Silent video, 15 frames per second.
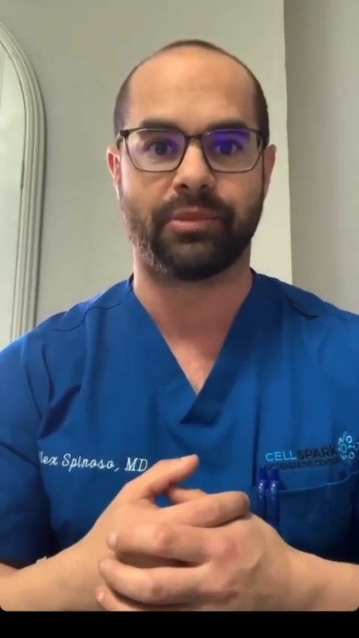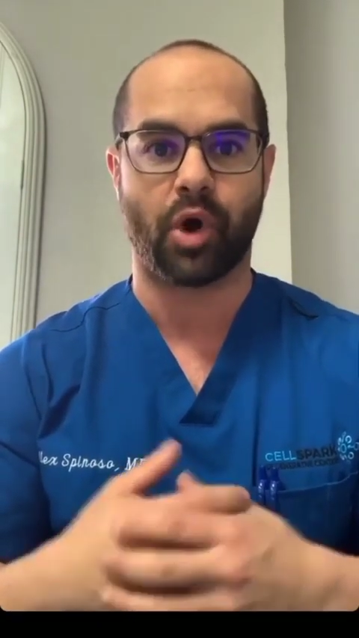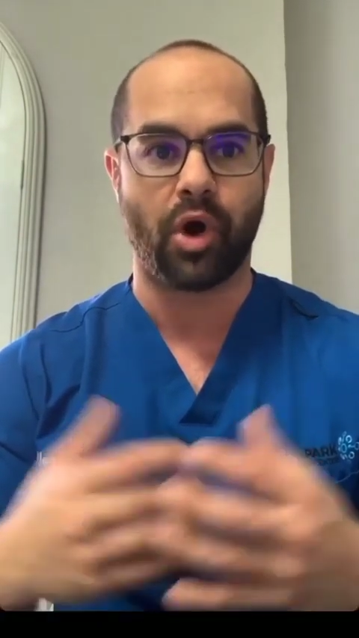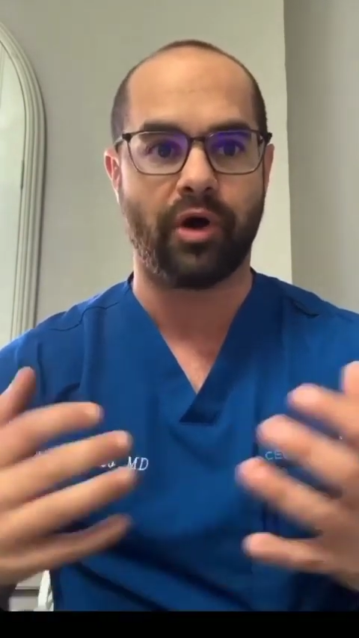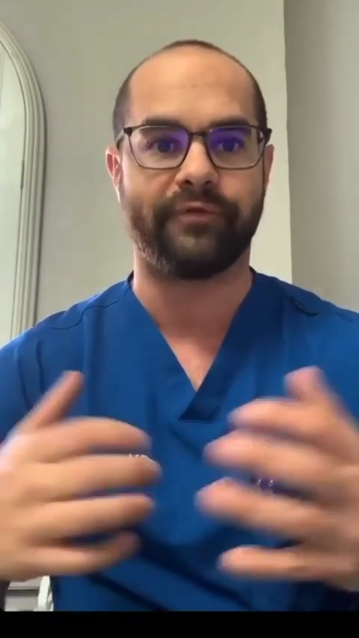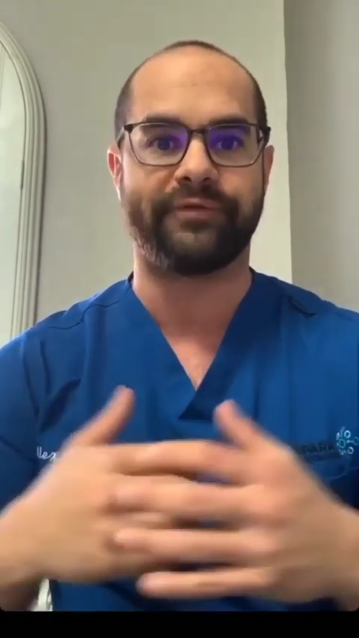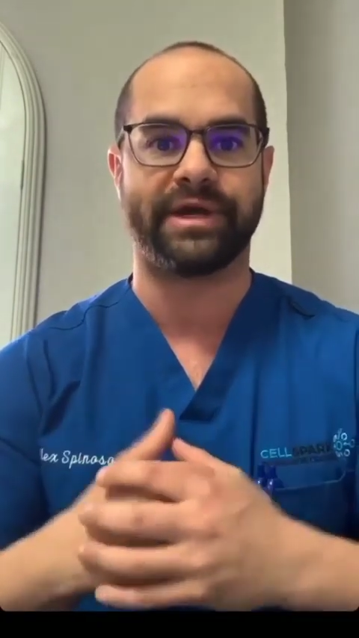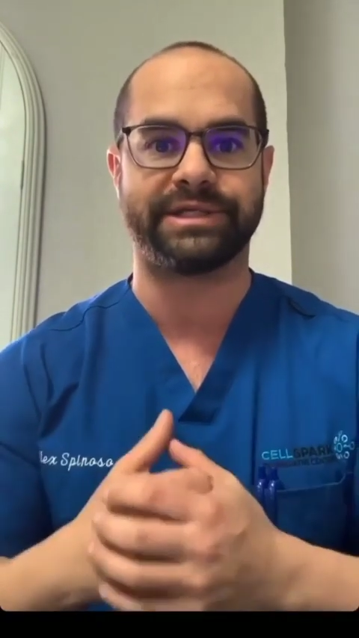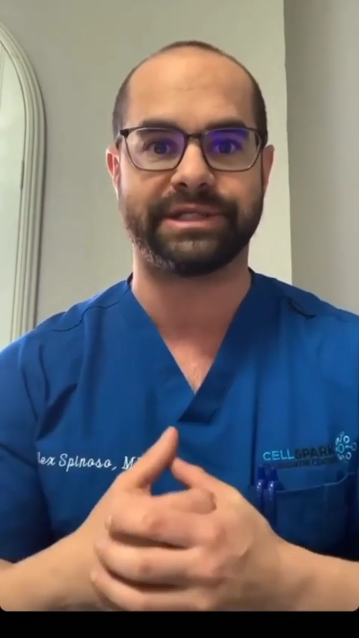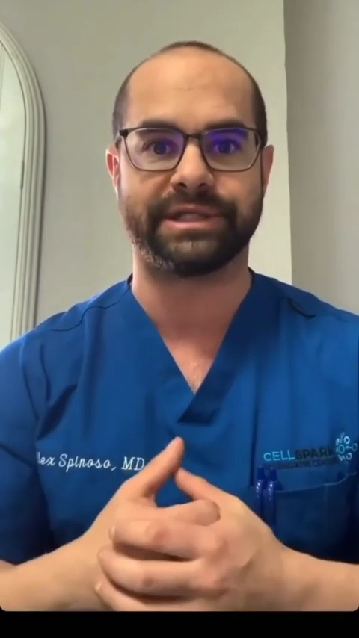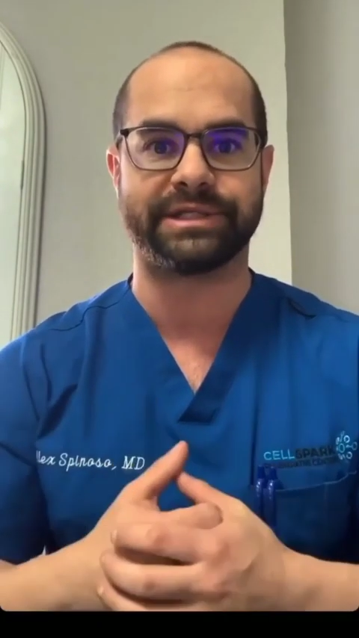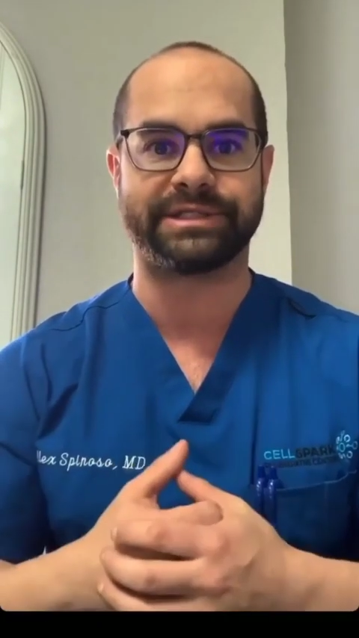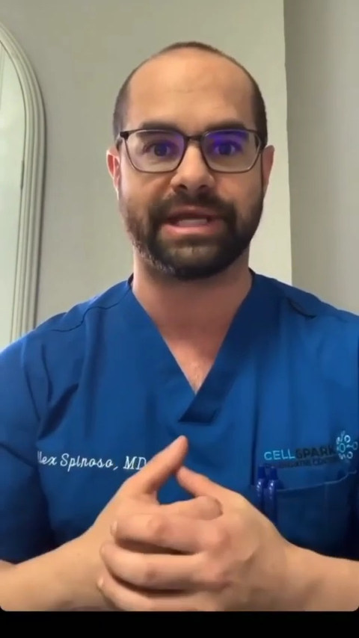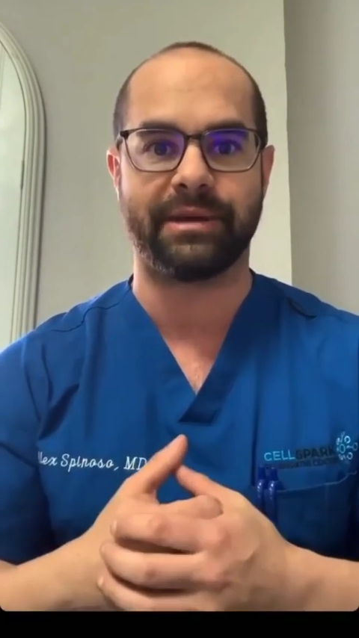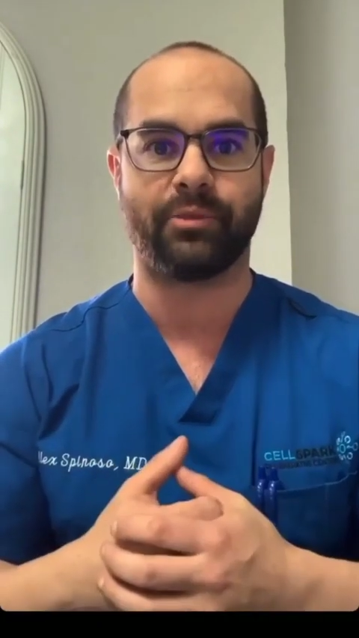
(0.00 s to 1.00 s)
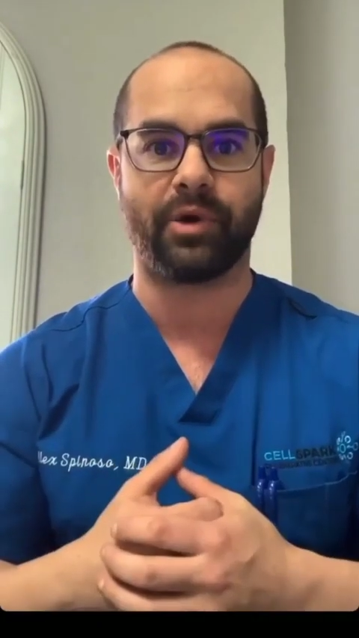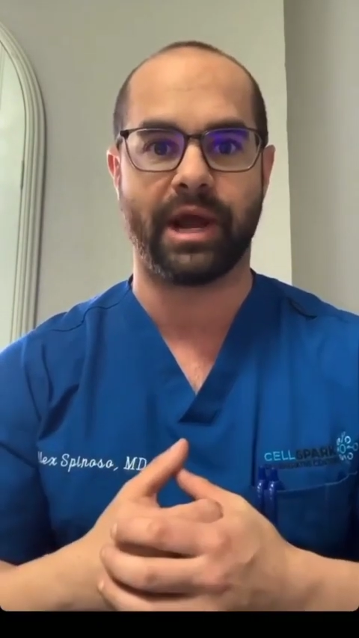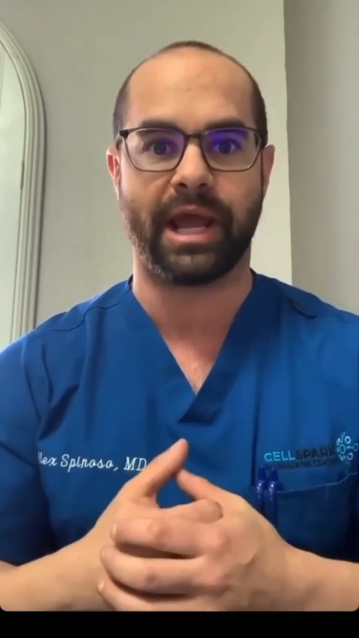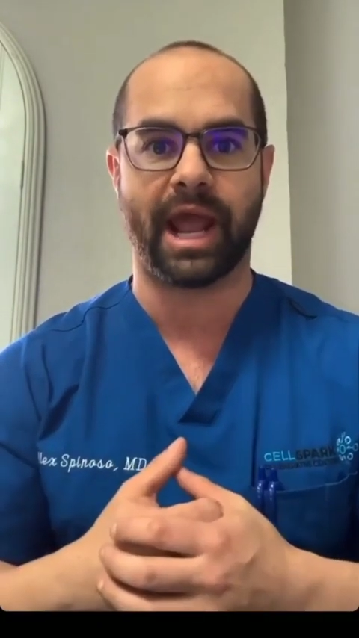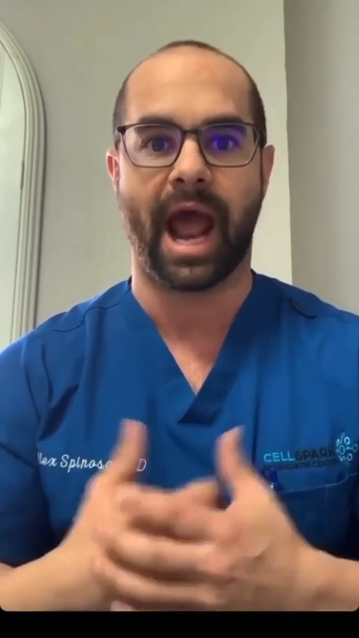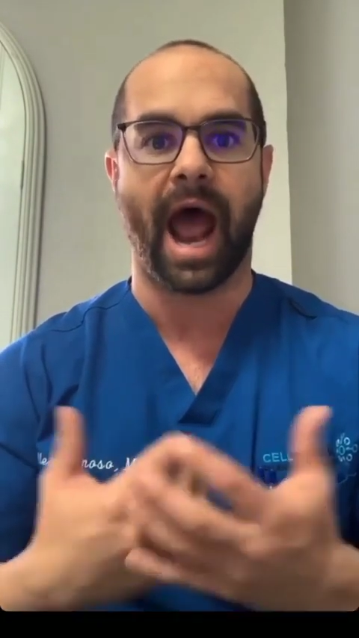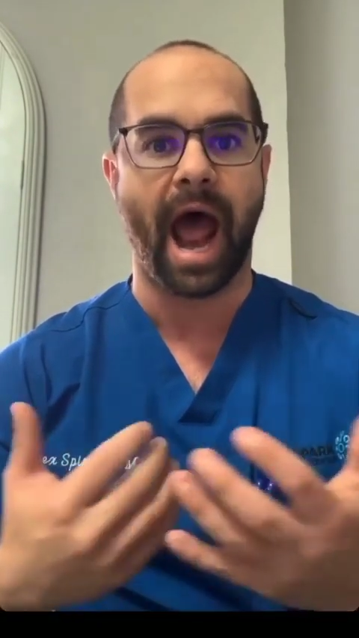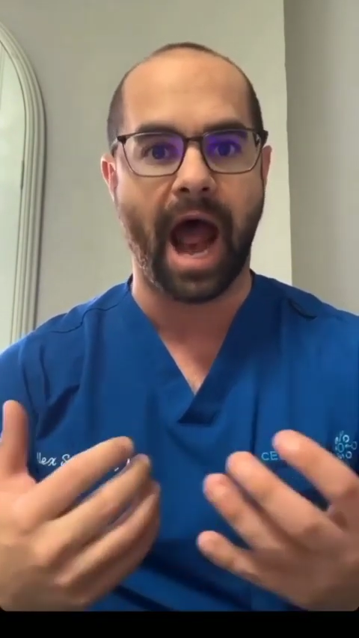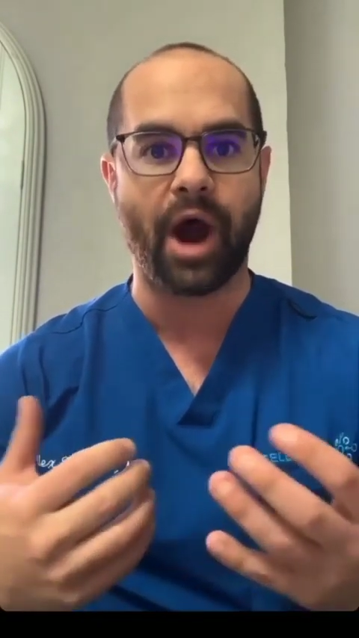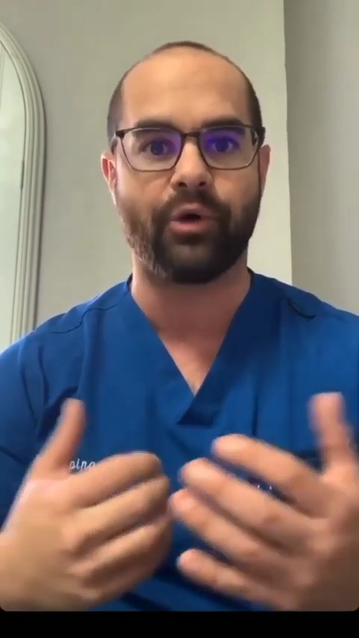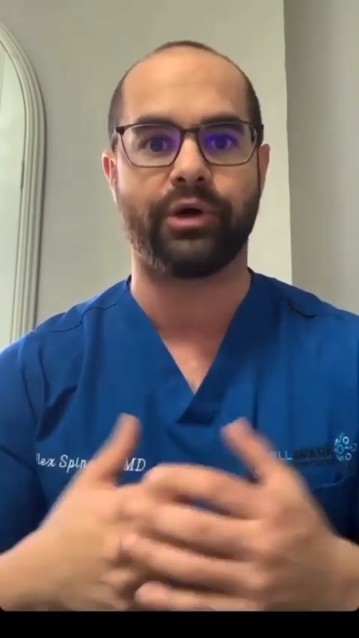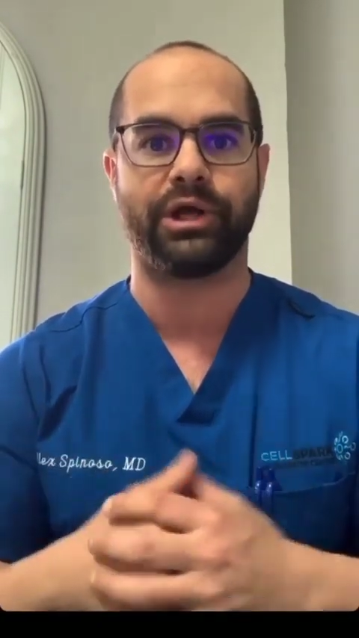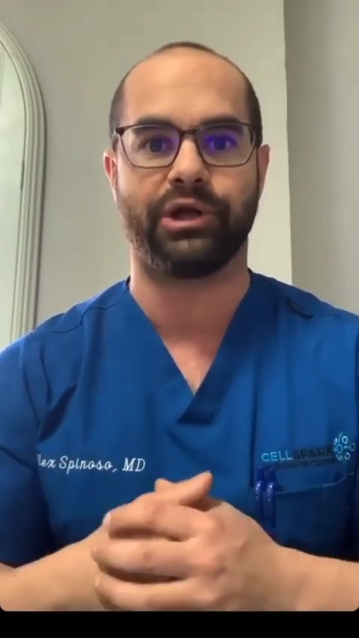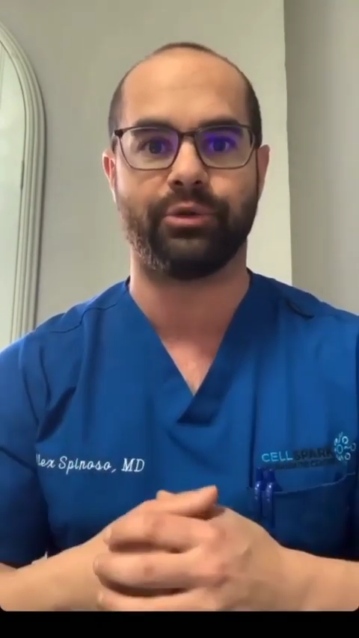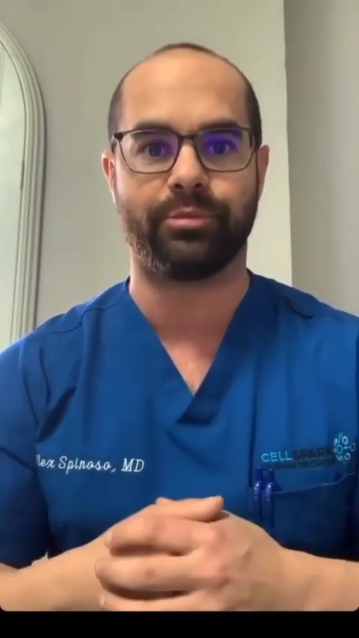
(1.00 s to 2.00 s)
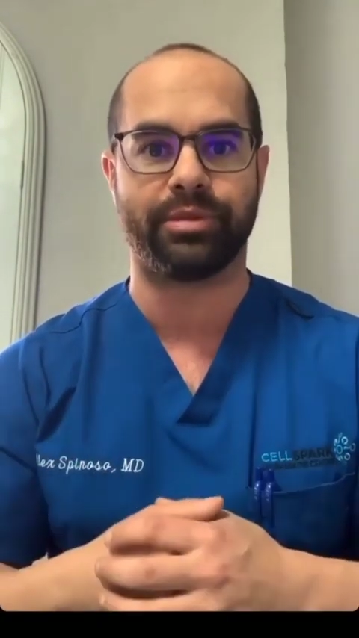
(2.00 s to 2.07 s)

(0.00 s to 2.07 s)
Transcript: all facing the same way. How do you